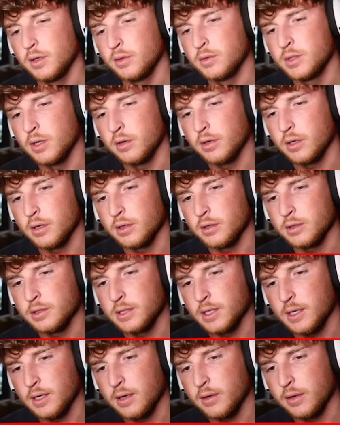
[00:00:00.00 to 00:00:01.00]
You don't
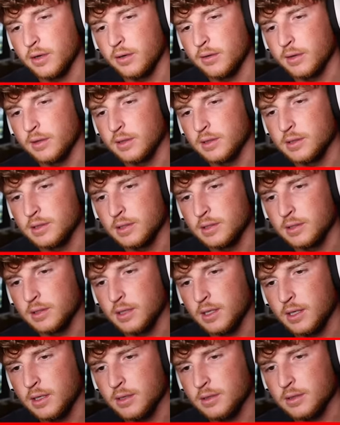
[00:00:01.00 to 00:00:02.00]
understand how annoying this is,
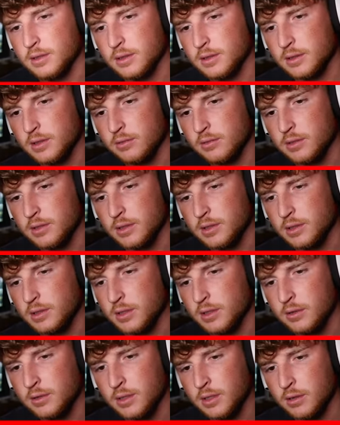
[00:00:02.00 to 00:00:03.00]
guys. You
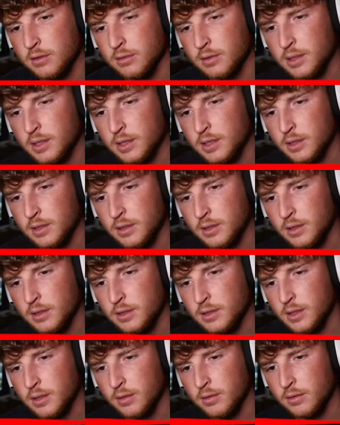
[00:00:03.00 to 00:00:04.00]
just, you don't get it. You
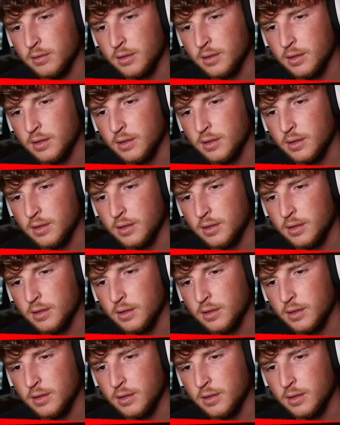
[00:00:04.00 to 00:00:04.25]
don't.